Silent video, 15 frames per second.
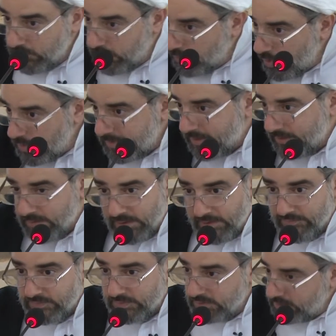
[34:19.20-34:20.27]
women
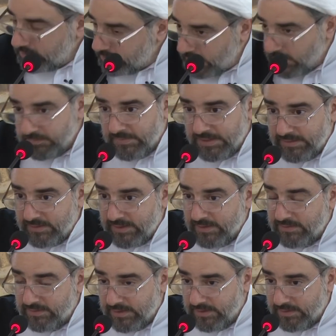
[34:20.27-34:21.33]
have come
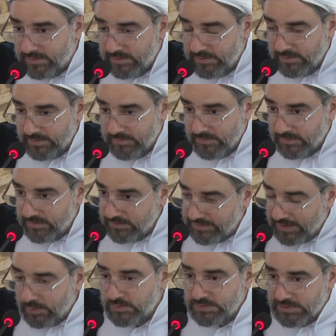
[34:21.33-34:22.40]
in their
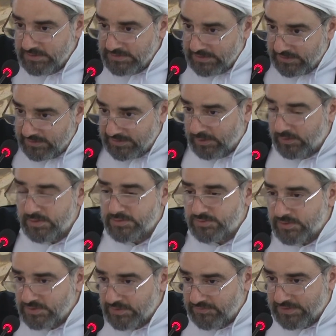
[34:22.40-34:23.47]
thousands and
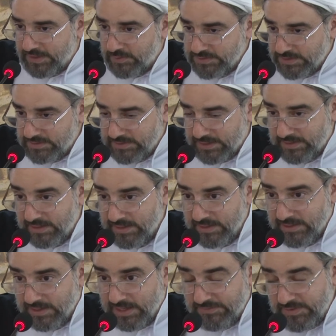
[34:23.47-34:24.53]
hundreds of thousands, and
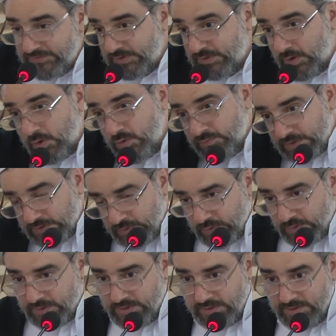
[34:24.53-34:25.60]
have even
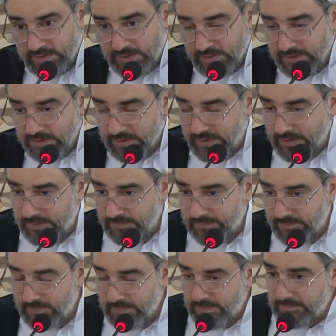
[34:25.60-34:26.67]
overtook
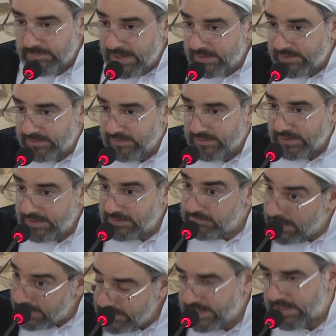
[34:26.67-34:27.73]
men in
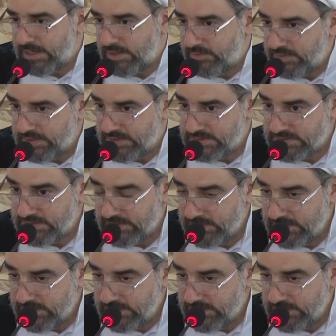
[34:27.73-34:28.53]
many areas.